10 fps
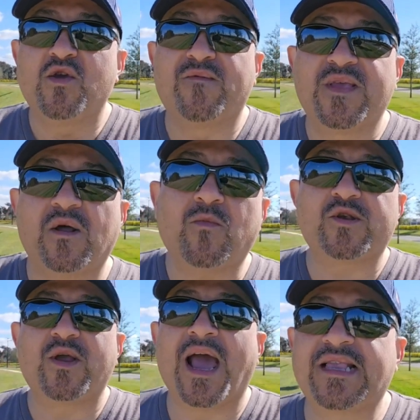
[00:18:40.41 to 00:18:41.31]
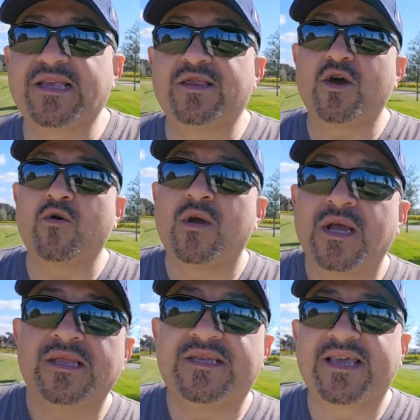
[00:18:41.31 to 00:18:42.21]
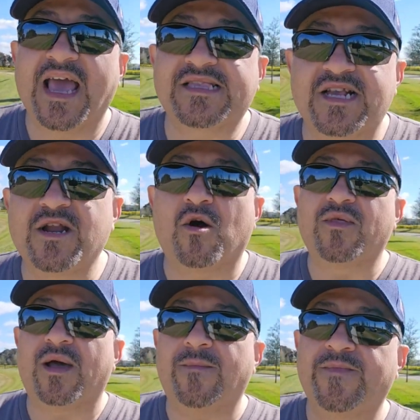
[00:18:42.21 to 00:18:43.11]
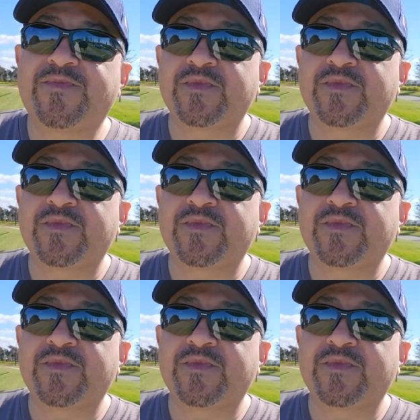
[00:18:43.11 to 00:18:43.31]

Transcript: You've done what you had to do to get to know them.